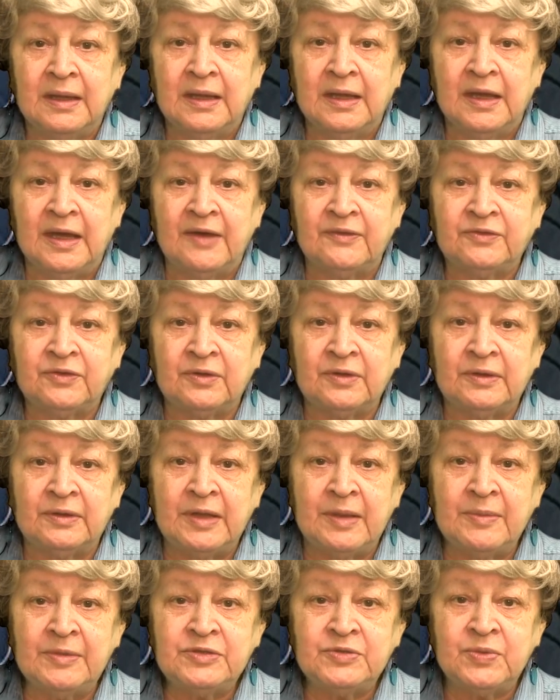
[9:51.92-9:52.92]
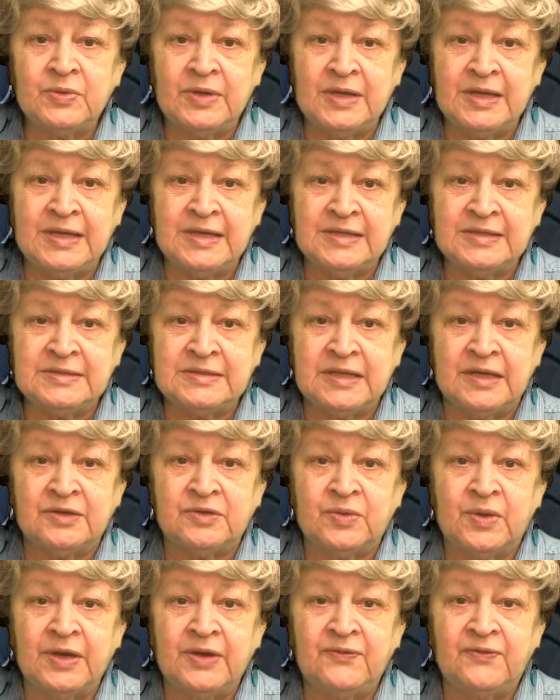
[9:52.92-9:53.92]
After limits were eased in
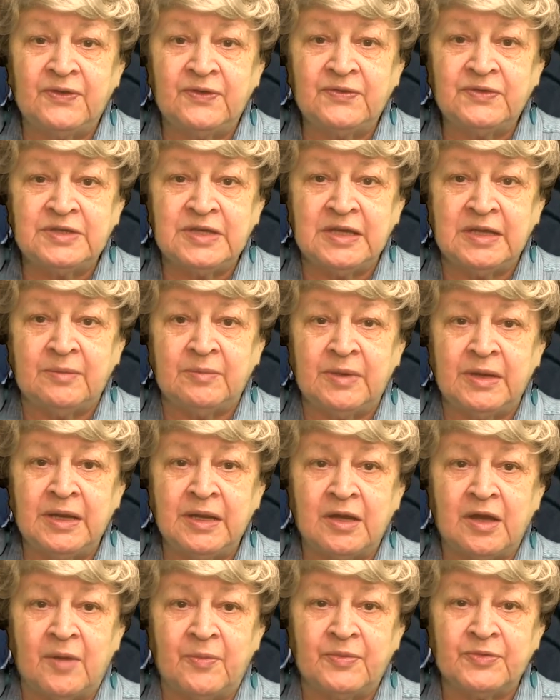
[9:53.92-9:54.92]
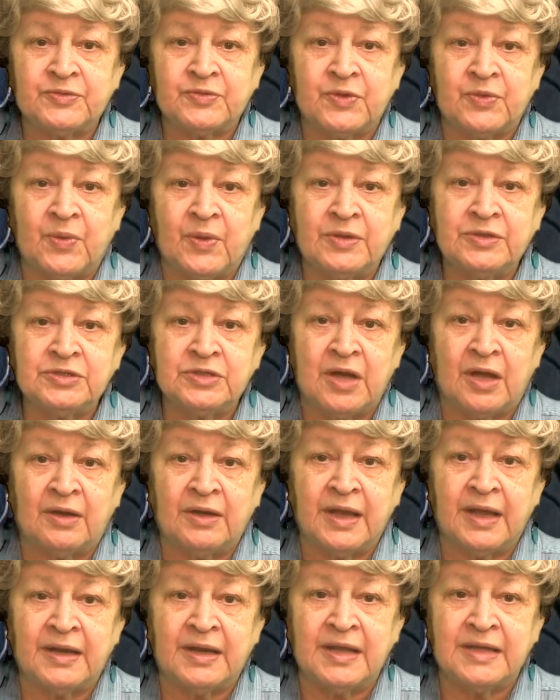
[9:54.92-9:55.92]
2015, many couples with one child
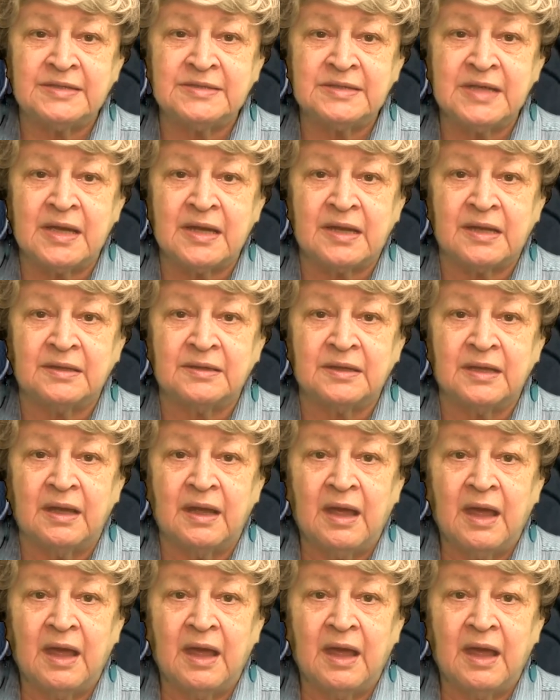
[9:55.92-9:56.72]
had a second,